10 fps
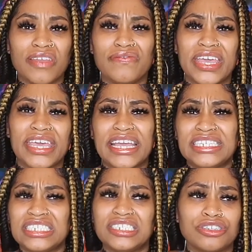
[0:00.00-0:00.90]

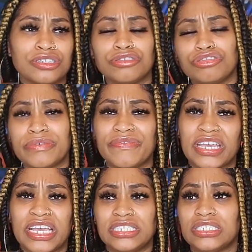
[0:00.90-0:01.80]
vacation, girls trip
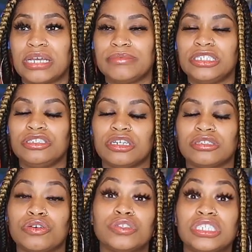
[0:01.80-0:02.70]
vacation type
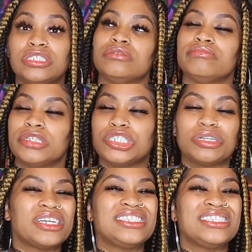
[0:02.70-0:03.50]
t-shirts, or just the trip.